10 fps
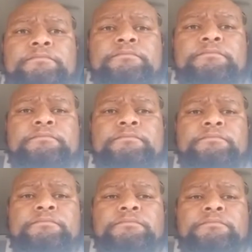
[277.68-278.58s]

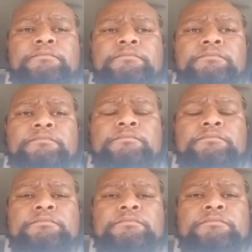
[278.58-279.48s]

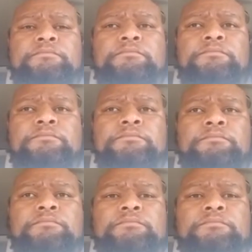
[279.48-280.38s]

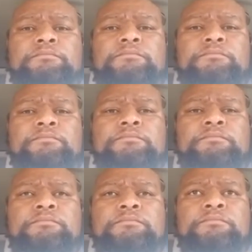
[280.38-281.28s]

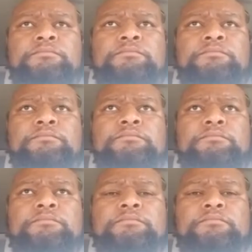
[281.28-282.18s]

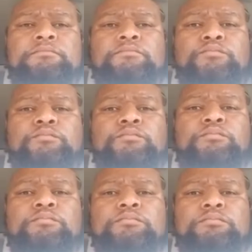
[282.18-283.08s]

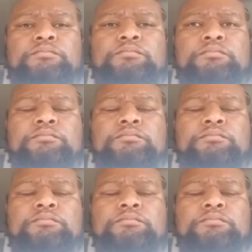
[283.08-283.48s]
No words are spoken by the person on screen.